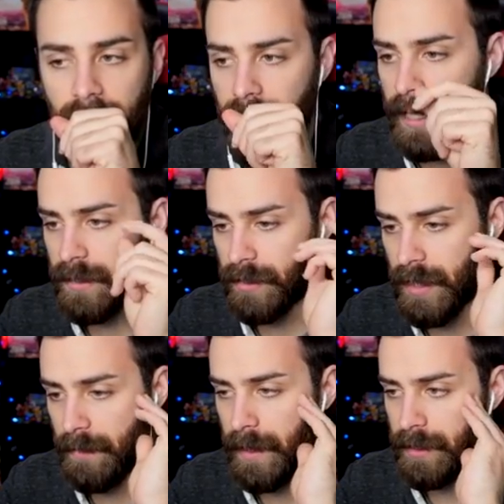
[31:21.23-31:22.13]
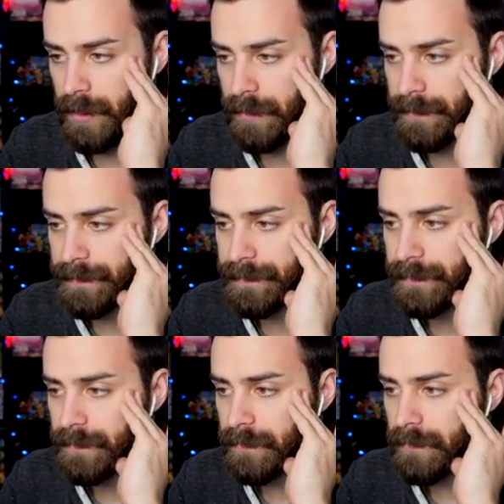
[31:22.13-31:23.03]
I guess it's end my turn.
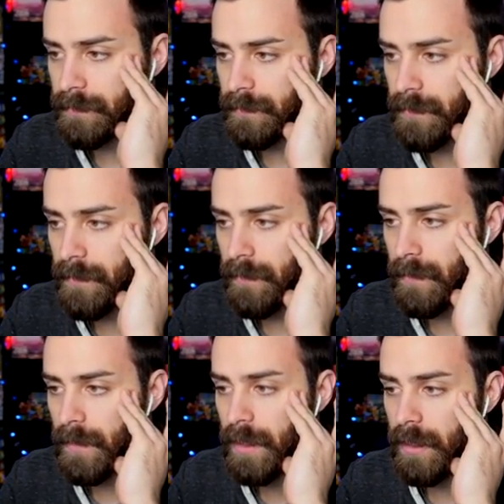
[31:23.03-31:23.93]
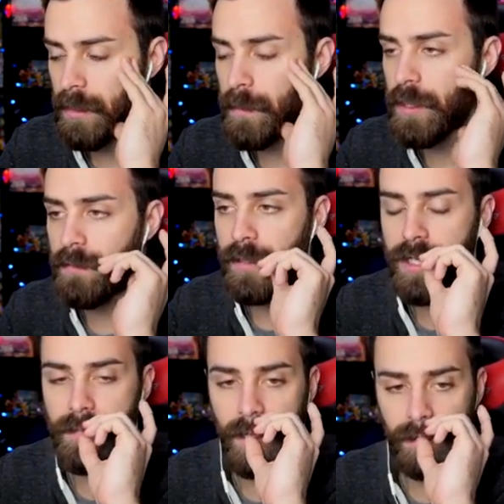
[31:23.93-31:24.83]
Because we should we
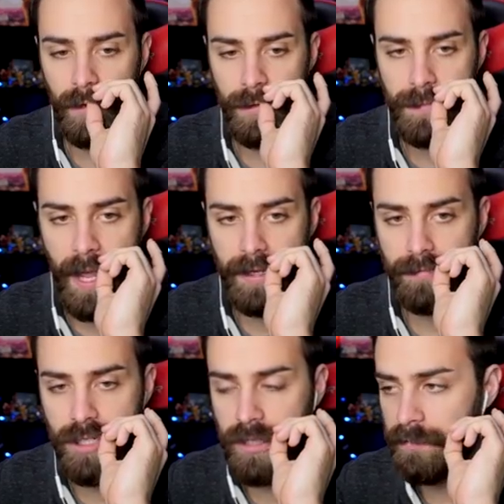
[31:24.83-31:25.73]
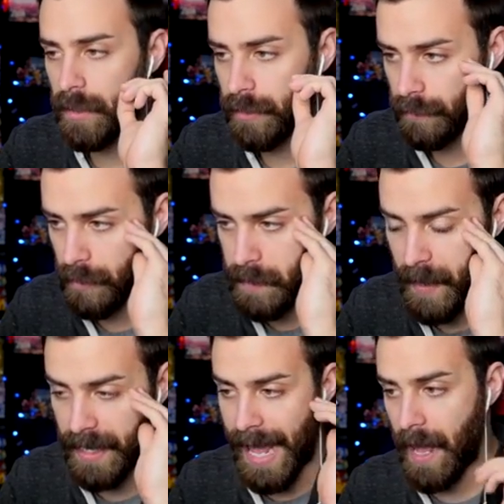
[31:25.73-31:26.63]
should mill a rose by we should have milled a rose
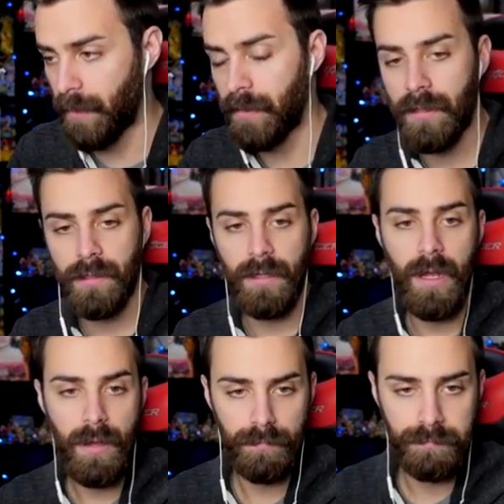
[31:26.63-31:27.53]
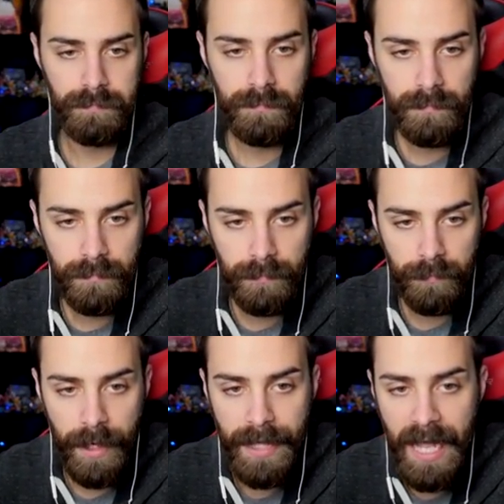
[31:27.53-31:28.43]
by now.
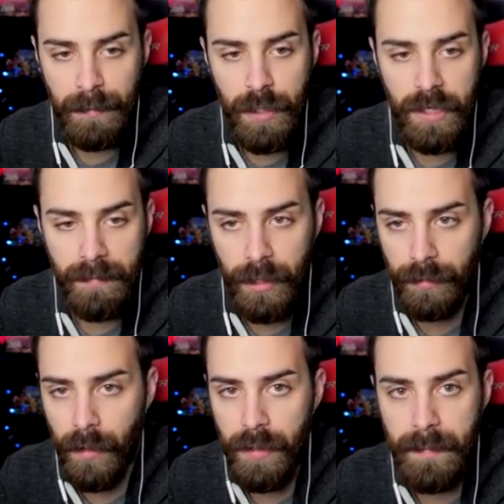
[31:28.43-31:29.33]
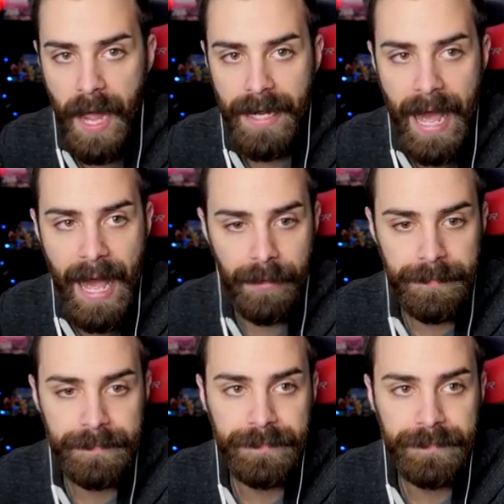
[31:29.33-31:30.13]
Right guys, we should have milled a rose by now.